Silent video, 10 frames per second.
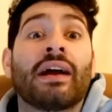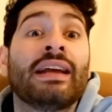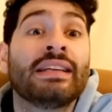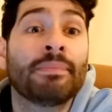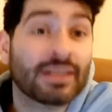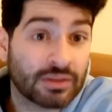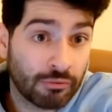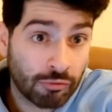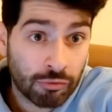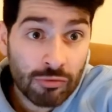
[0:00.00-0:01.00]
He must
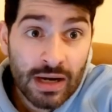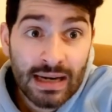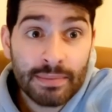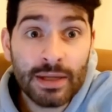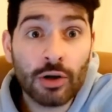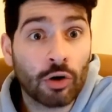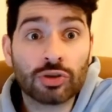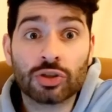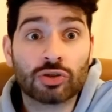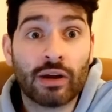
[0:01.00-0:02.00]
have really been
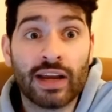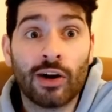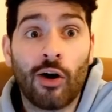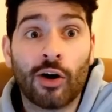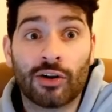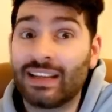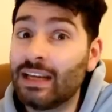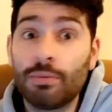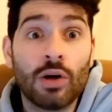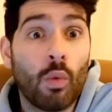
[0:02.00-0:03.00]
concentrating hard on
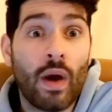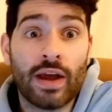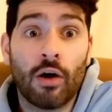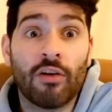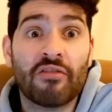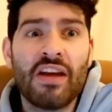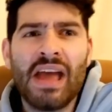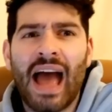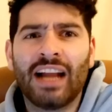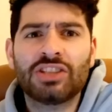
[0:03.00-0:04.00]
keeping the weight off.
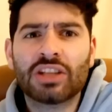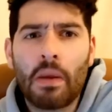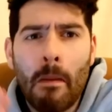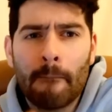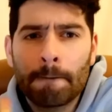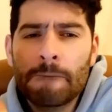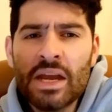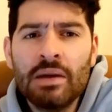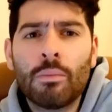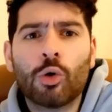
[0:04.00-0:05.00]
And just
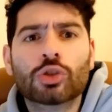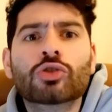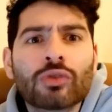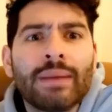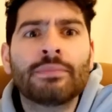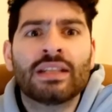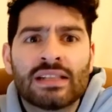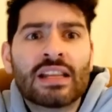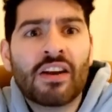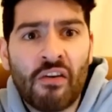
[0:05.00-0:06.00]
being more trimmed
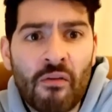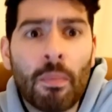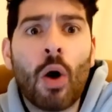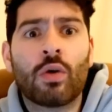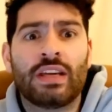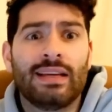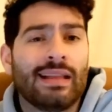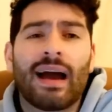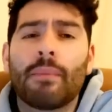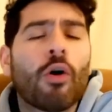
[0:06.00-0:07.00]
instead of bulky.
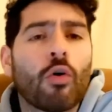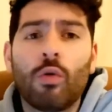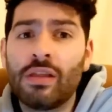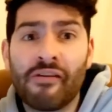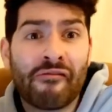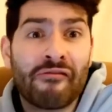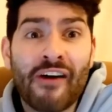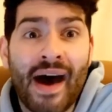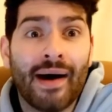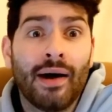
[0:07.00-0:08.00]
Like, I'm not calling him
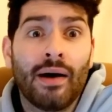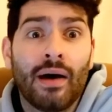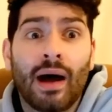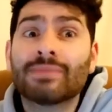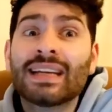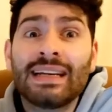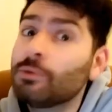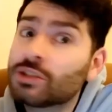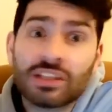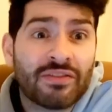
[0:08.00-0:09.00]
fat. I'm saying he was
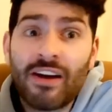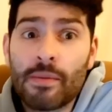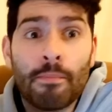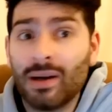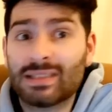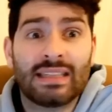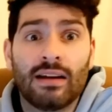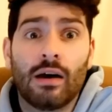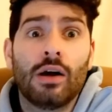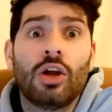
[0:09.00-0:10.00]
just very muscular.